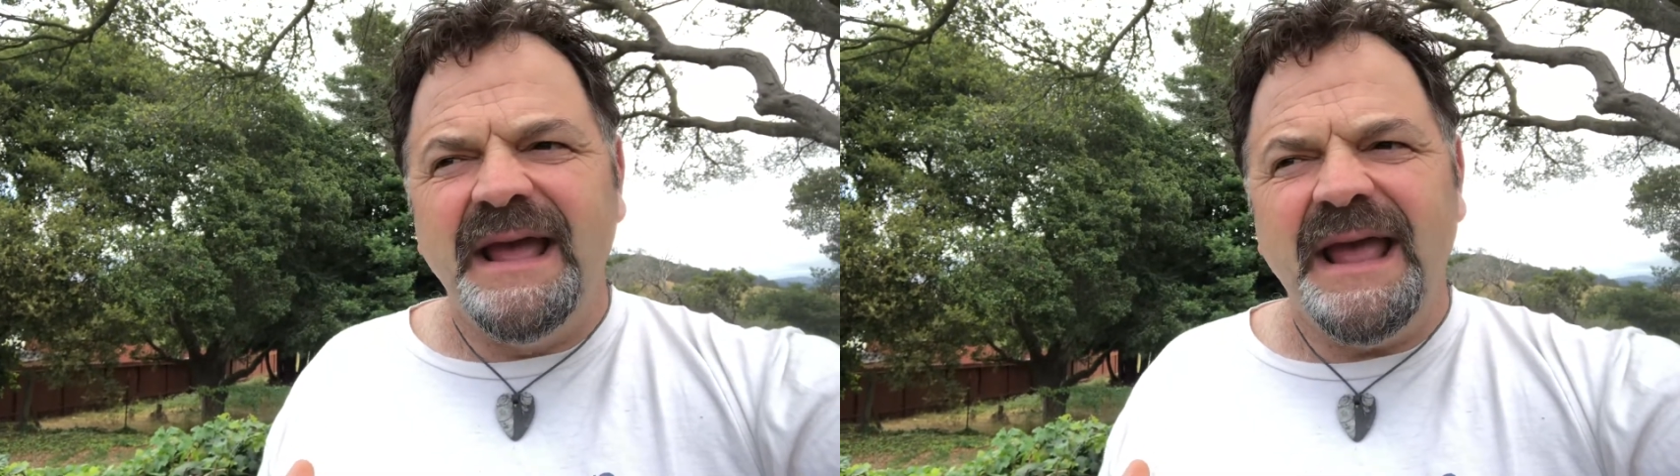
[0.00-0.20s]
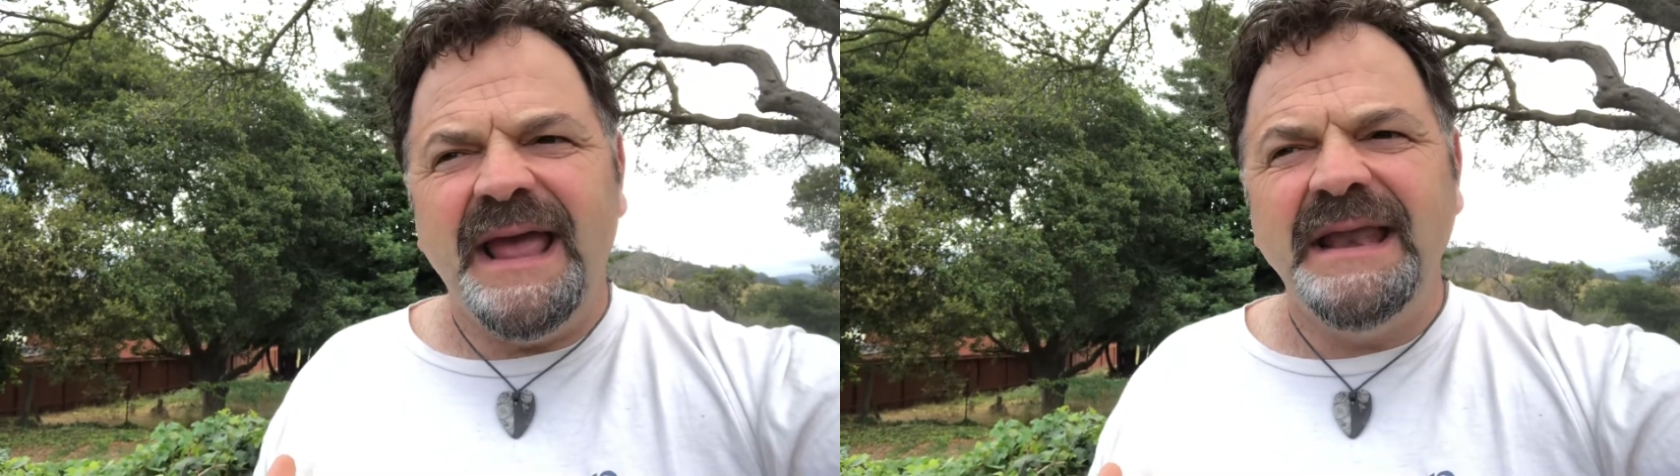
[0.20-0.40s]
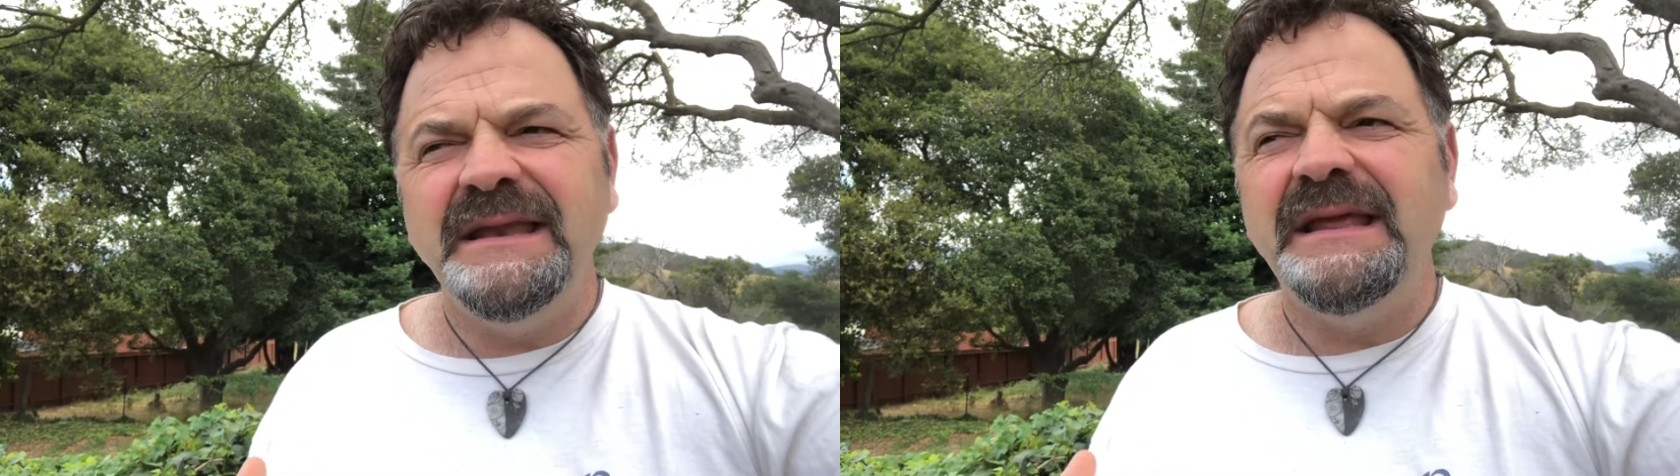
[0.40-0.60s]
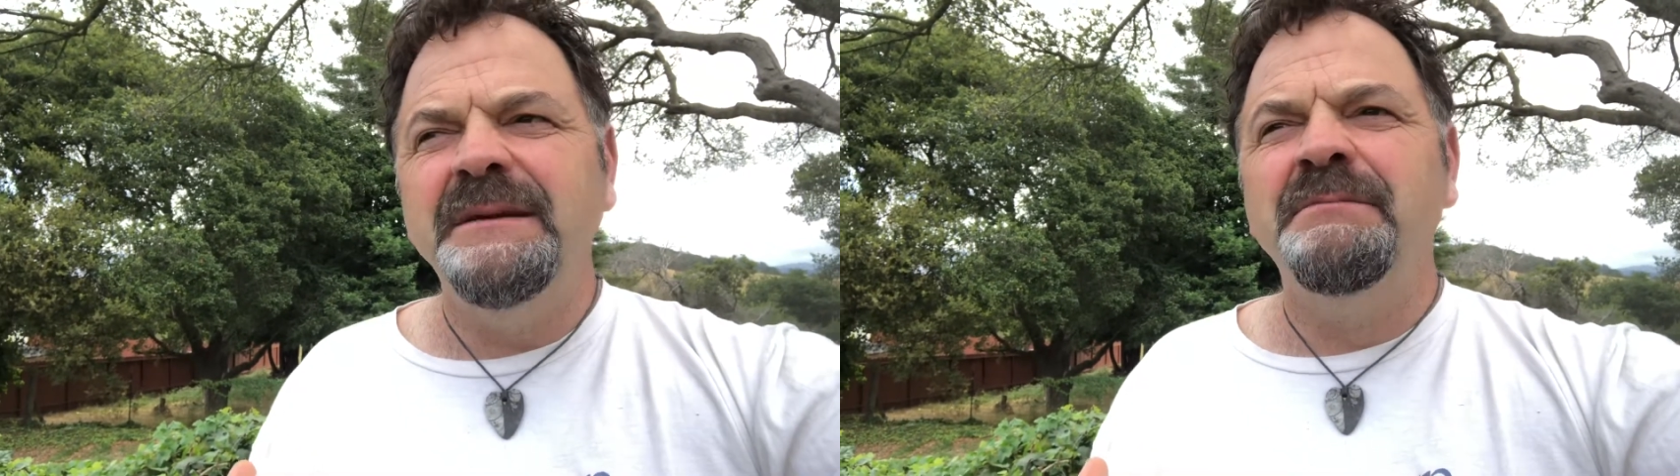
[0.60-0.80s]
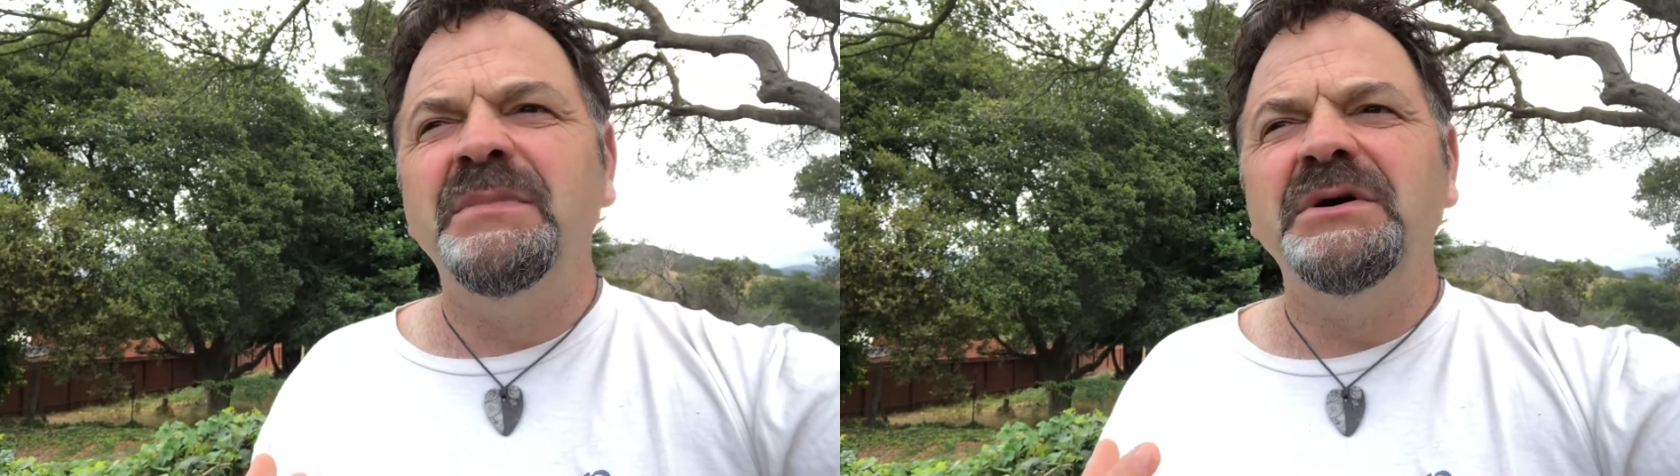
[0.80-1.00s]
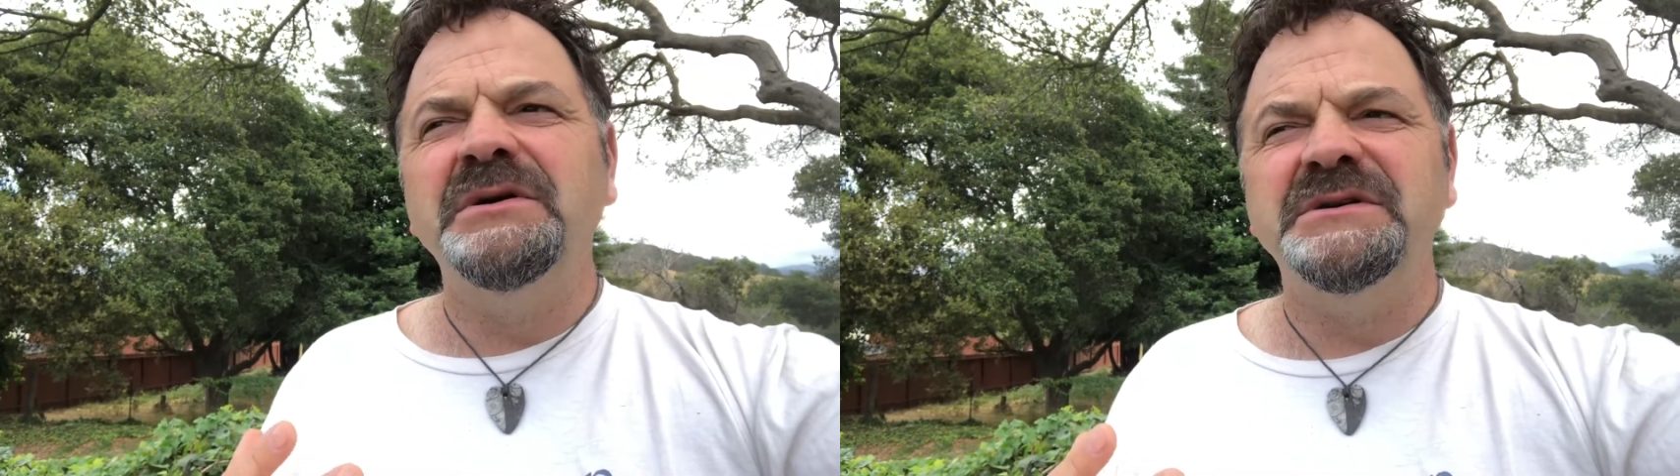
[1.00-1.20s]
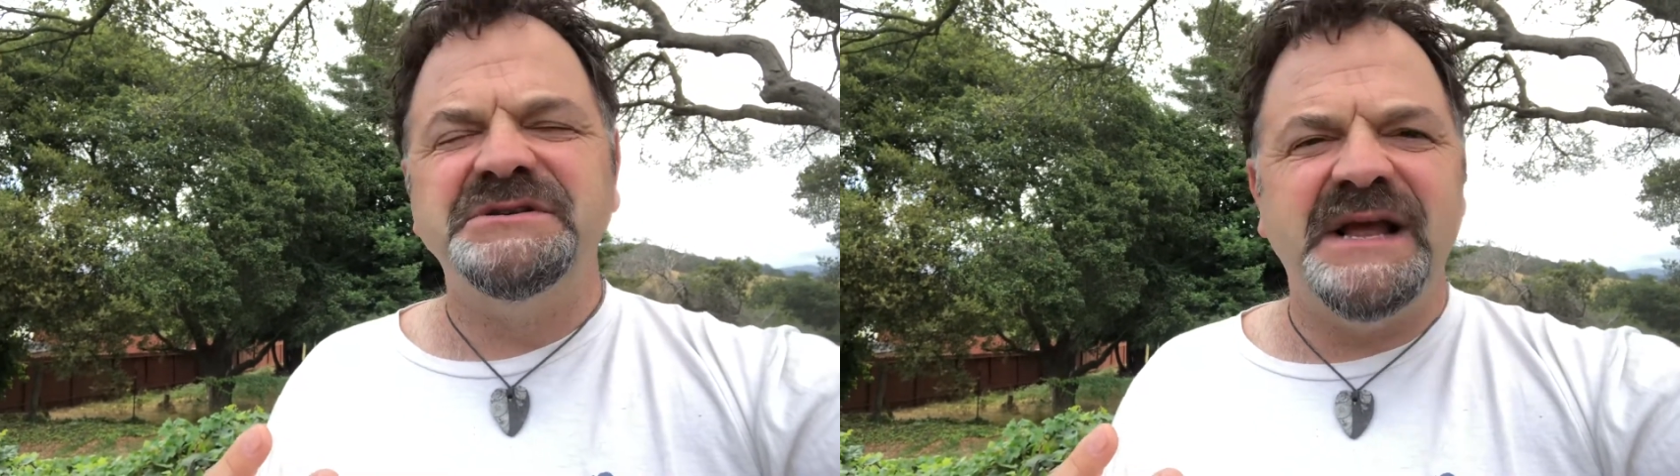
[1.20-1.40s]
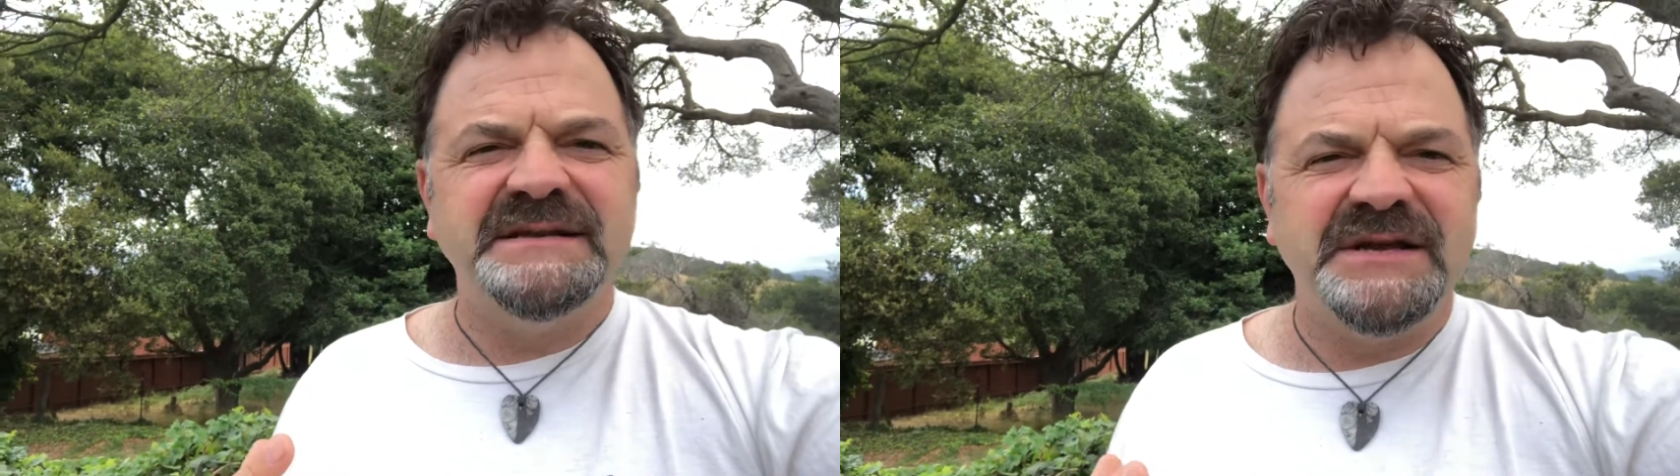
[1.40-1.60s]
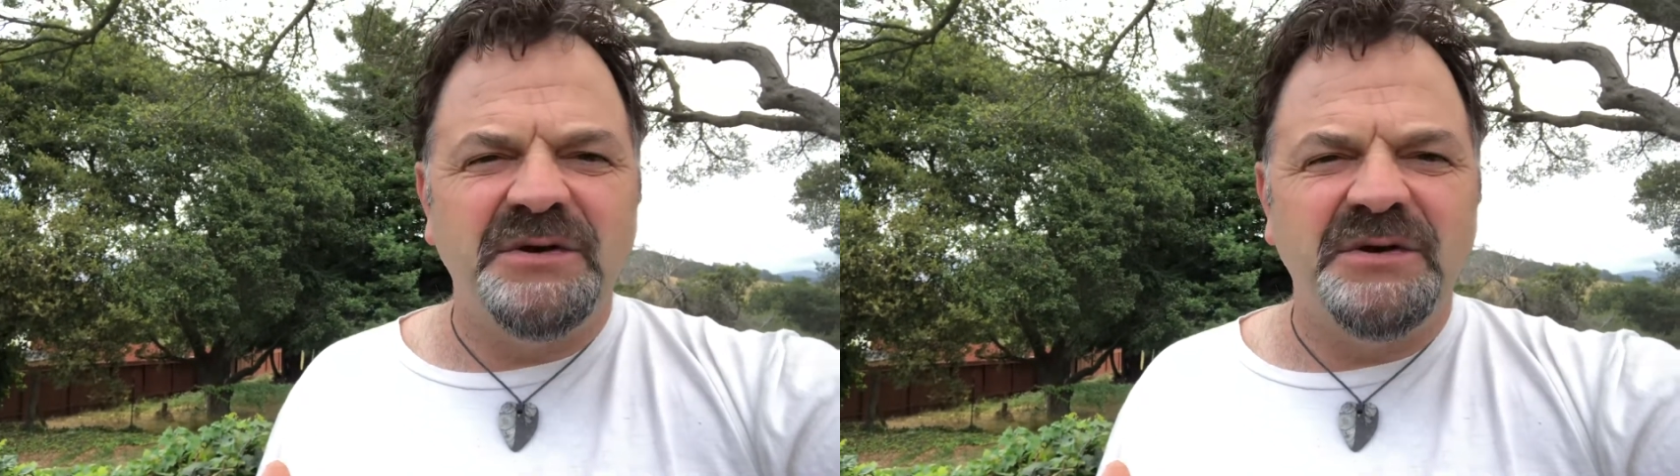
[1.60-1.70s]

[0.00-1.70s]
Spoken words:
and emerge as a